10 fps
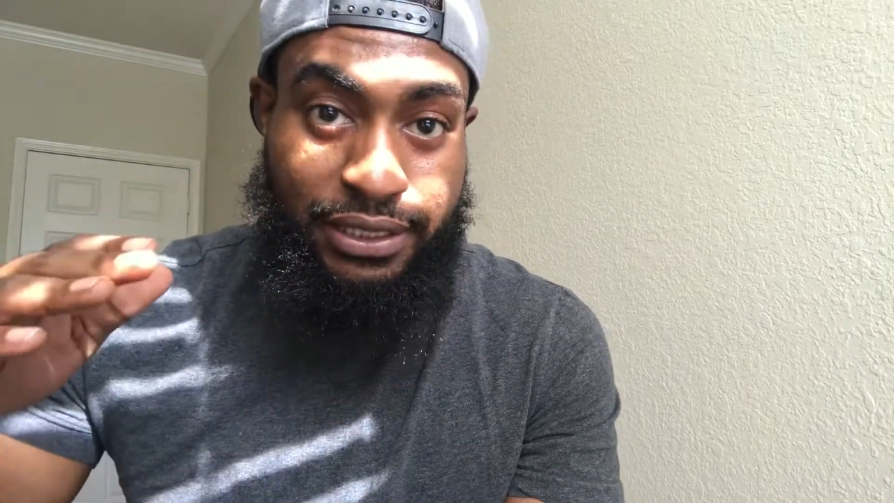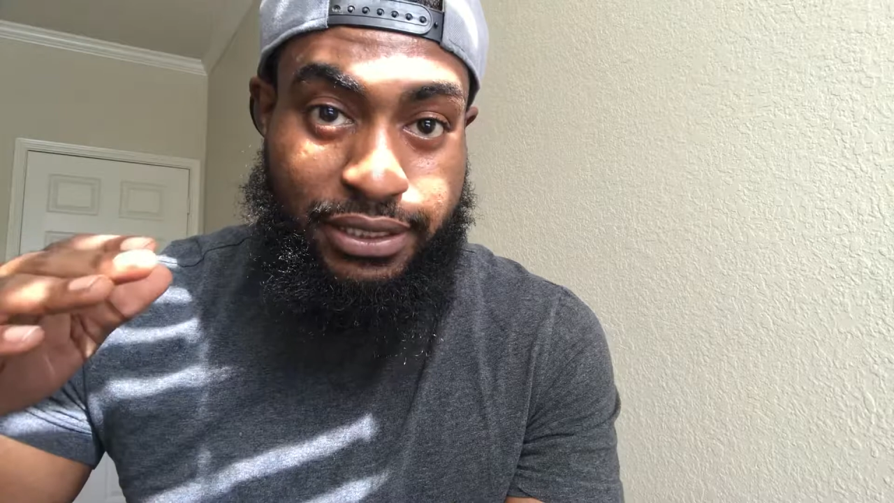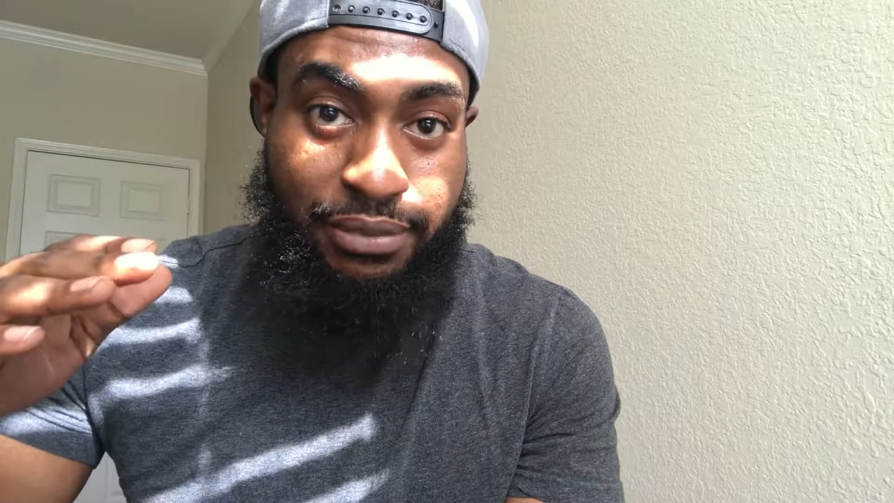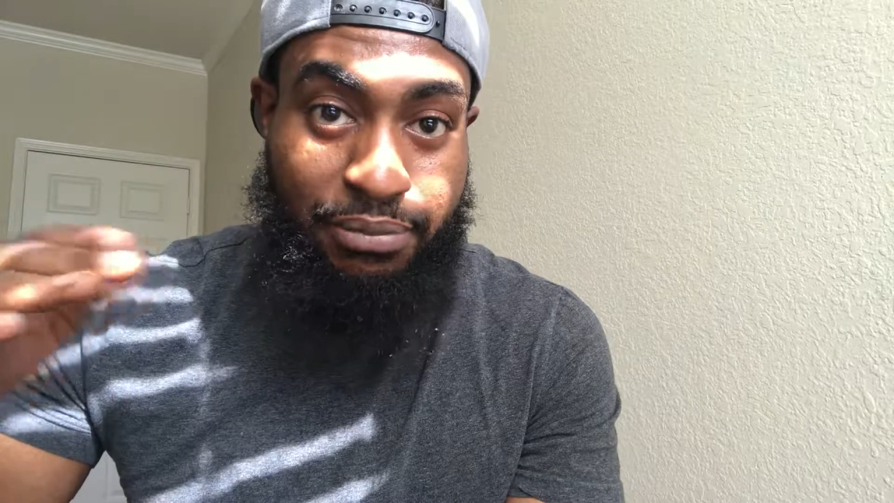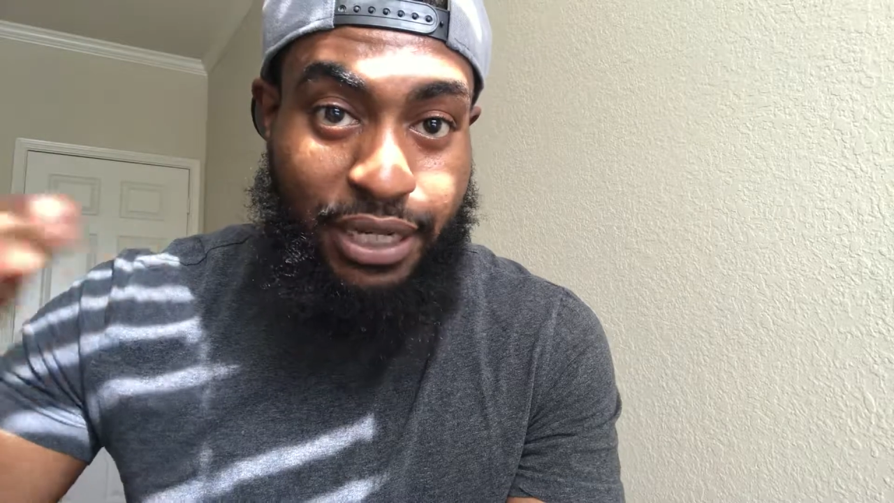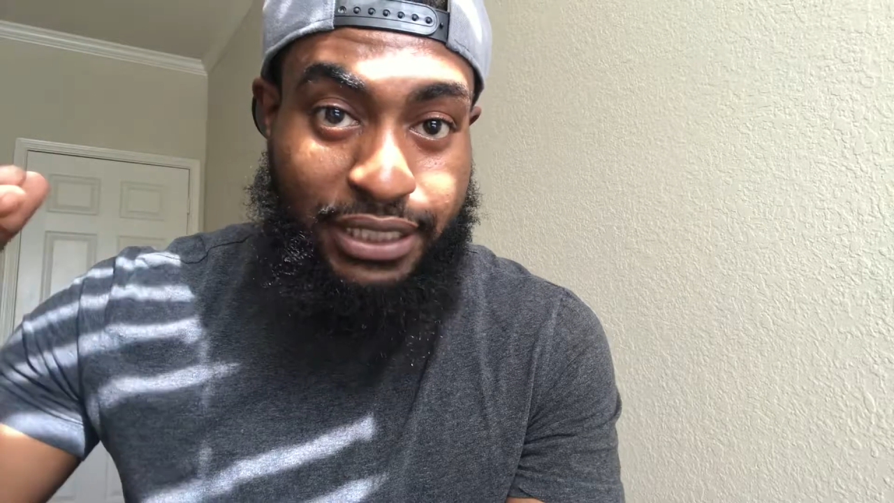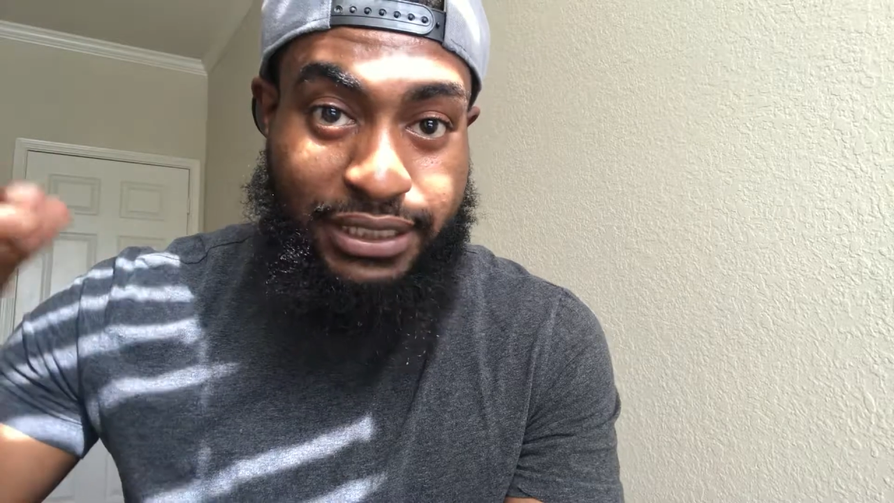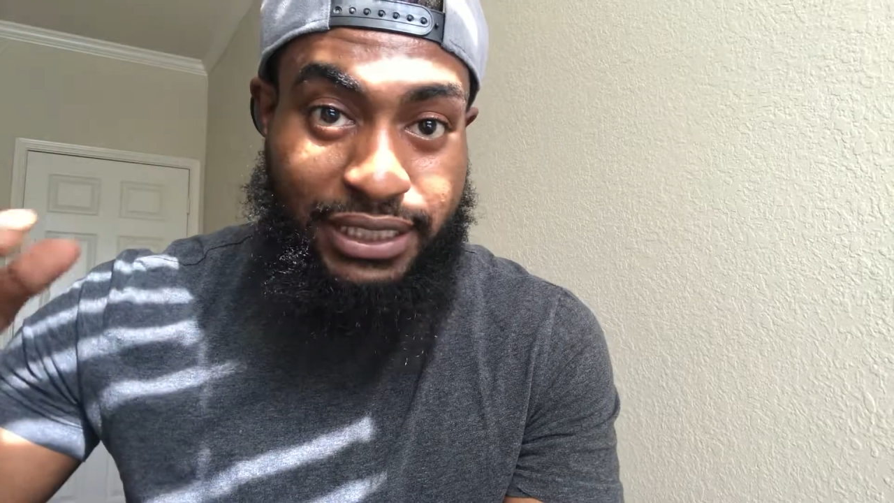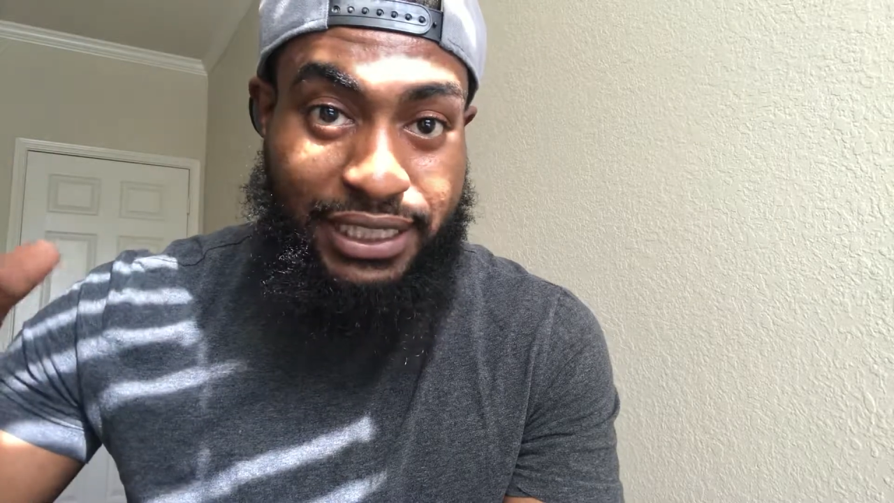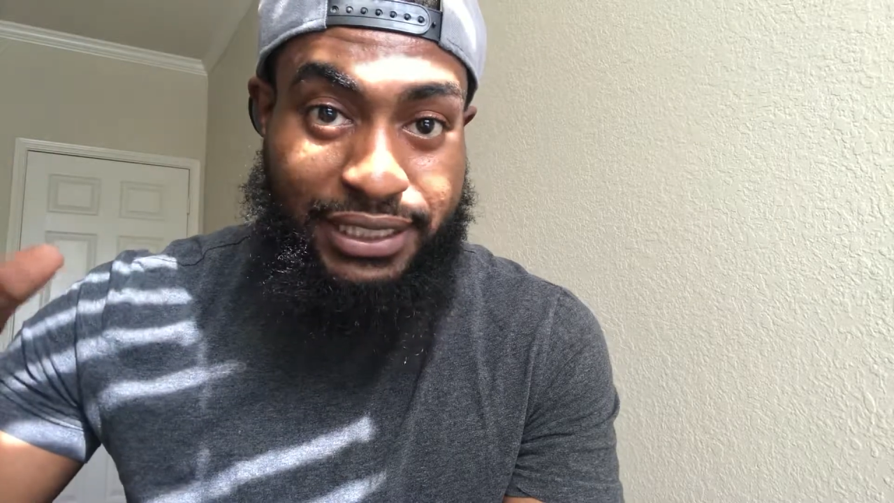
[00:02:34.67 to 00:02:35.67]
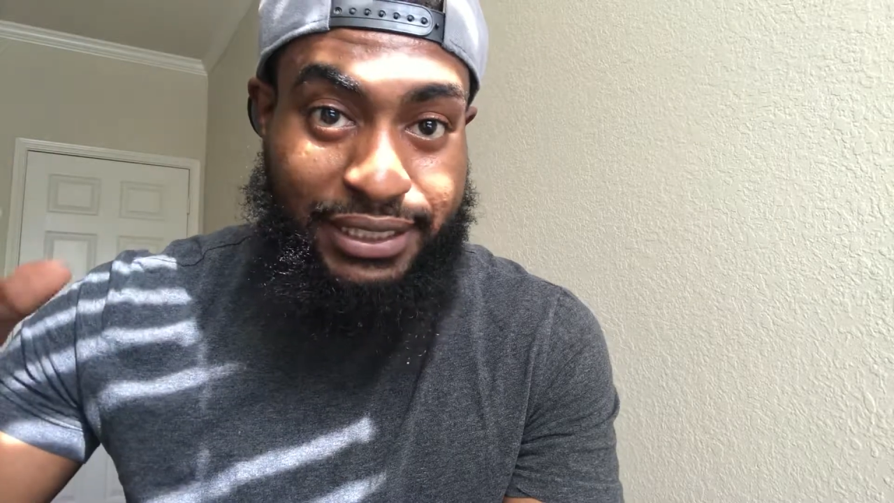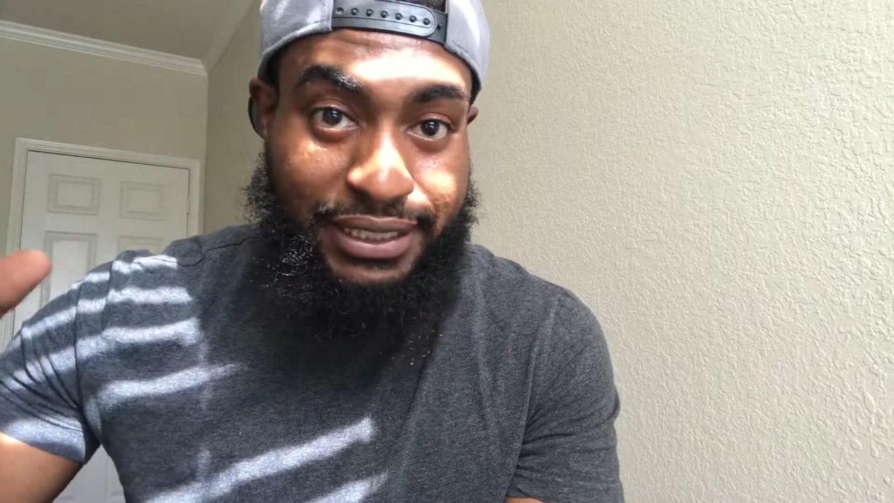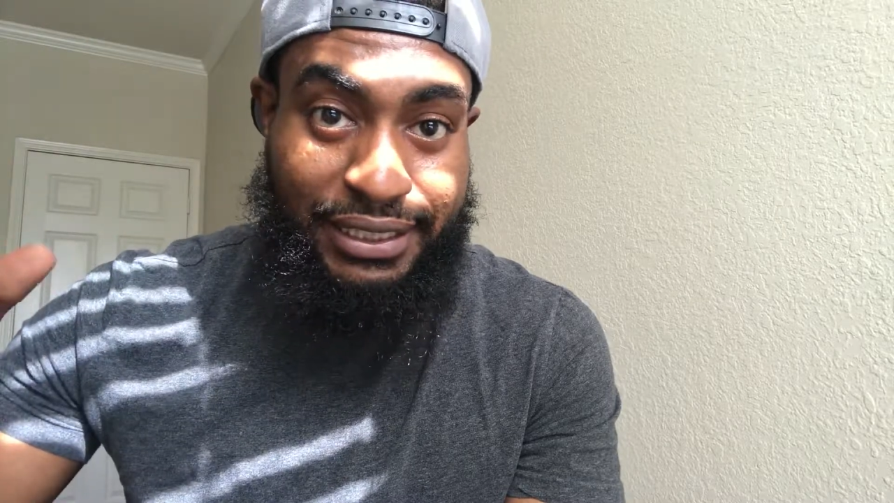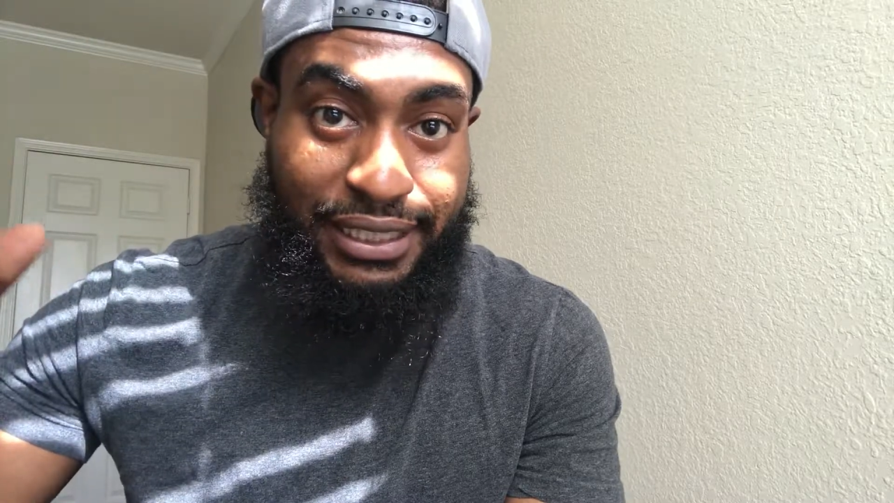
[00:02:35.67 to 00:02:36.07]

some monks like